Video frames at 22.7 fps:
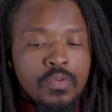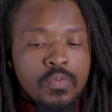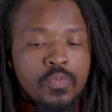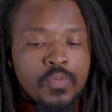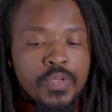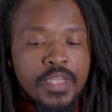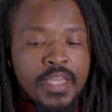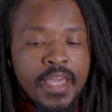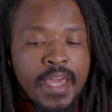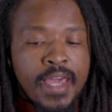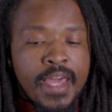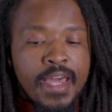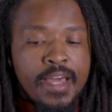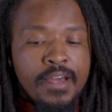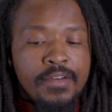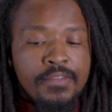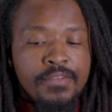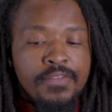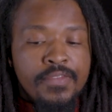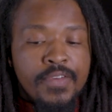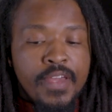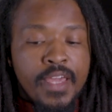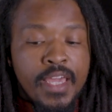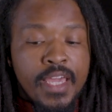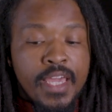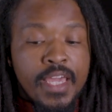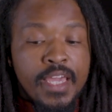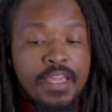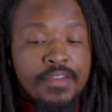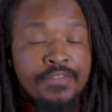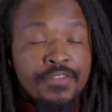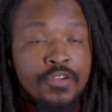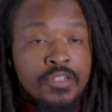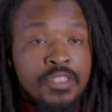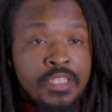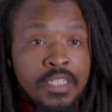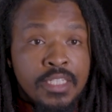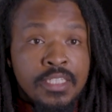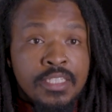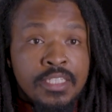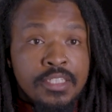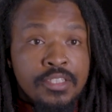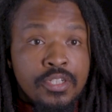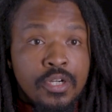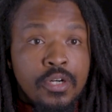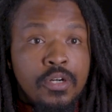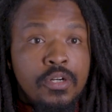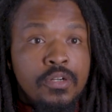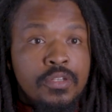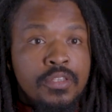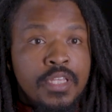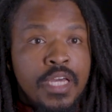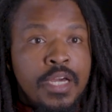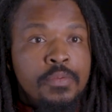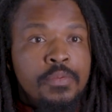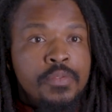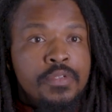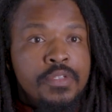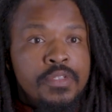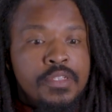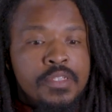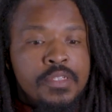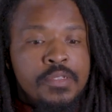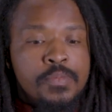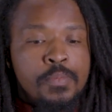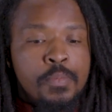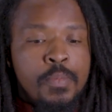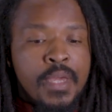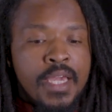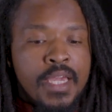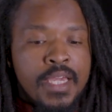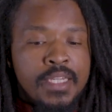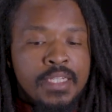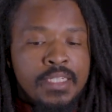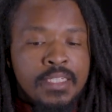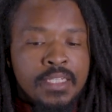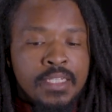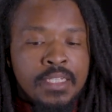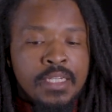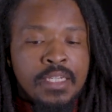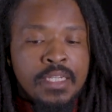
We have a fertility doll that was made